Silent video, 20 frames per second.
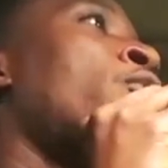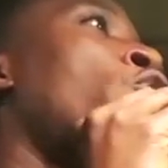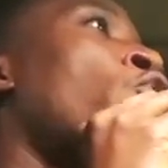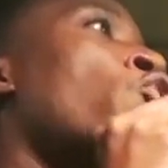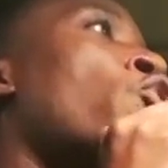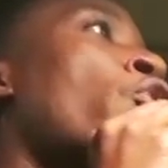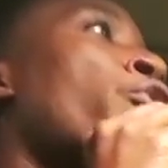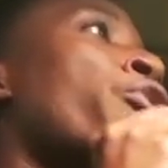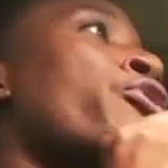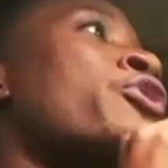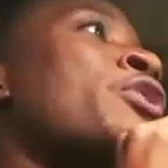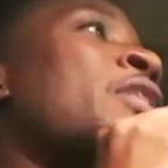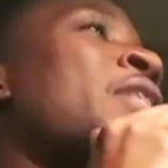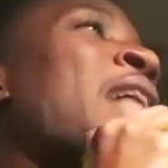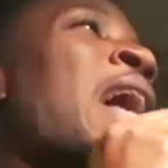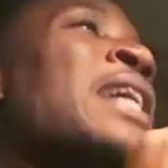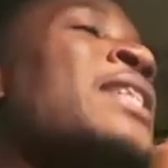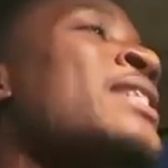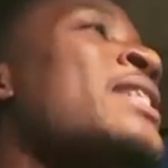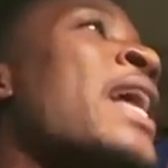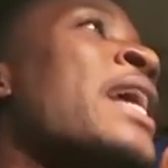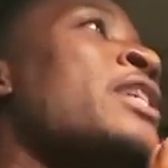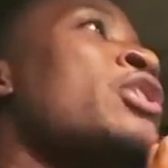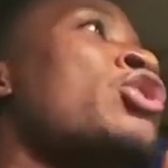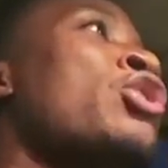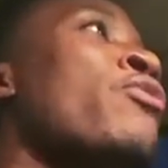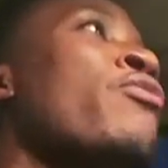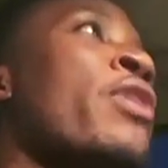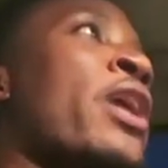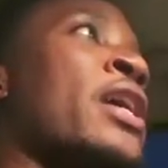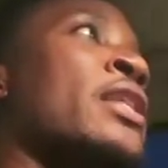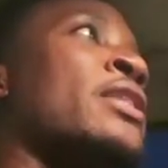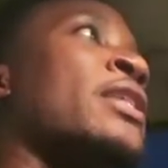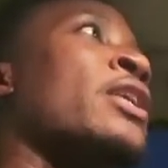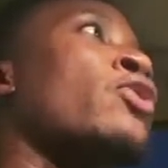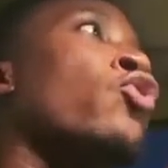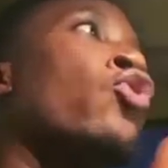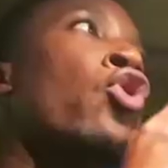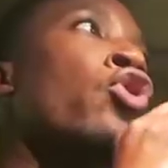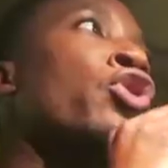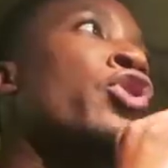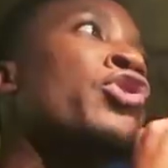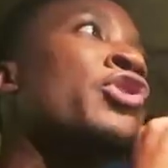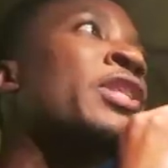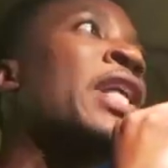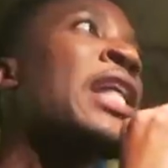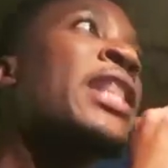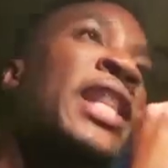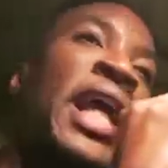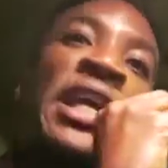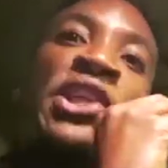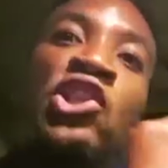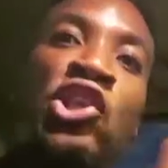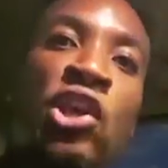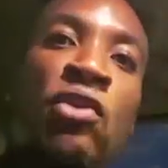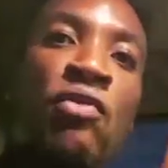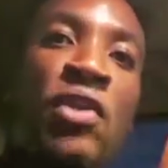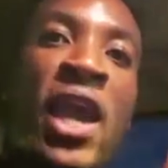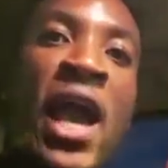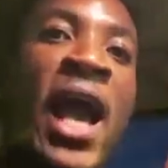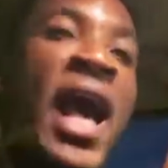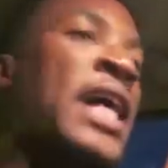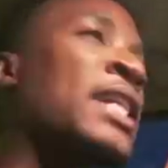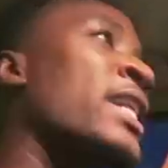don't understand Nigerians. I don't understand Nigeria.